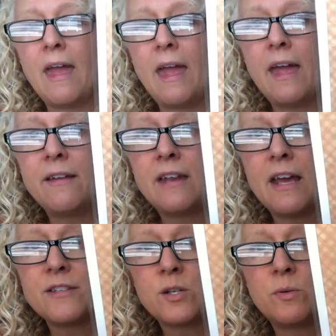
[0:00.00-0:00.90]
And it
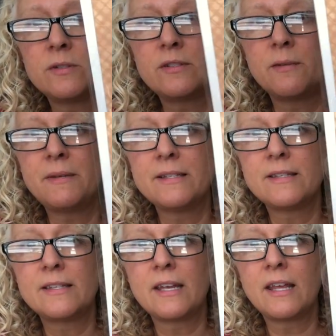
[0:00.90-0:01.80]
has quilting
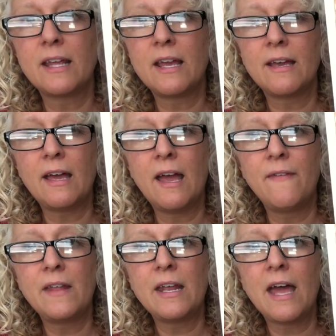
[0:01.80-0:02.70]
pieces in it
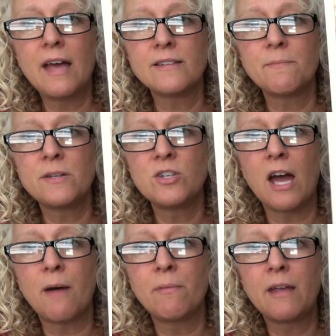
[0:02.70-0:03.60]
and then it has a bunch of
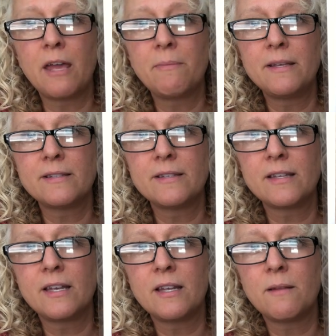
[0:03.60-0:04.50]
applique pieces
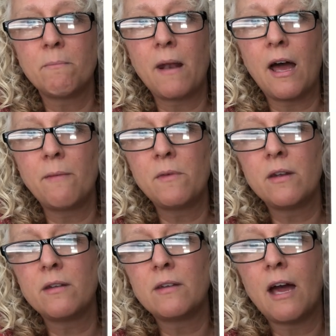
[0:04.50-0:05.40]
in it, but I'm
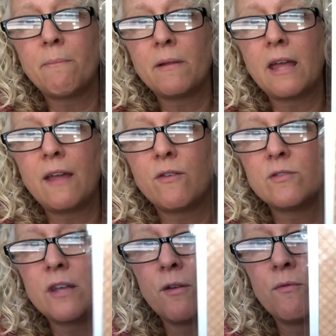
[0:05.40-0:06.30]
gonna applique
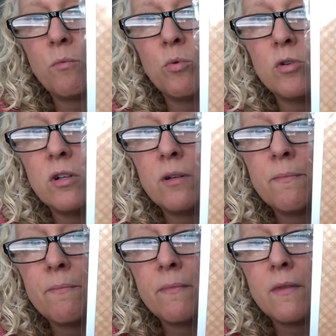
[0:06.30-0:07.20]
those out of wool.
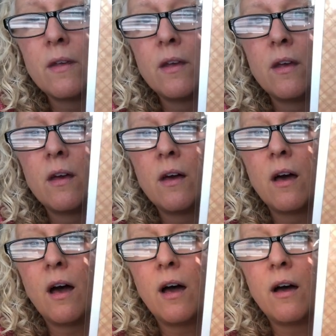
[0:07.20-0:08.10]

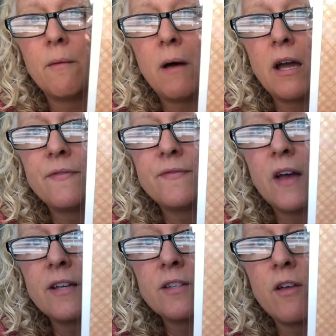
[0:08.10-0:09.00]
Um, I,
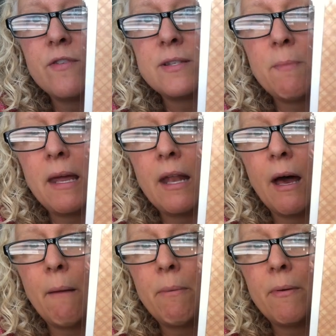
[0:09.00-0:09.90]
I saw this made
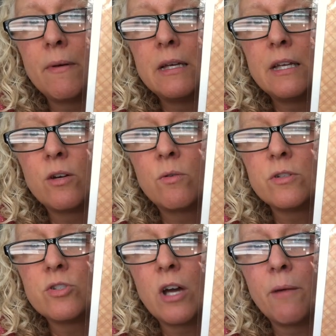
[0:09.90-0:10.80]
up in a
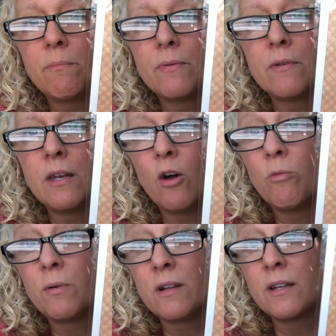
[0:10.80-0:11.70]
quilt shop in
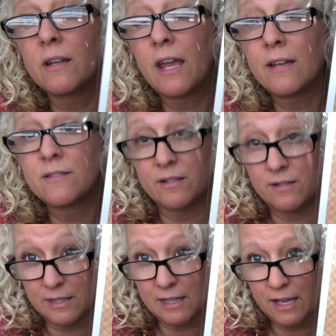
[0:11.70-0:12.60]
Oberlin, Kansas
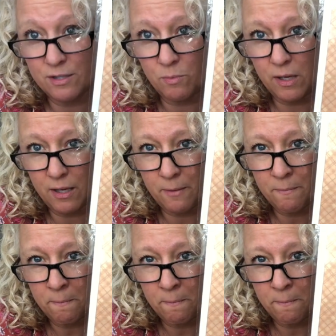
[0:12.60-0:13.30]
this last week.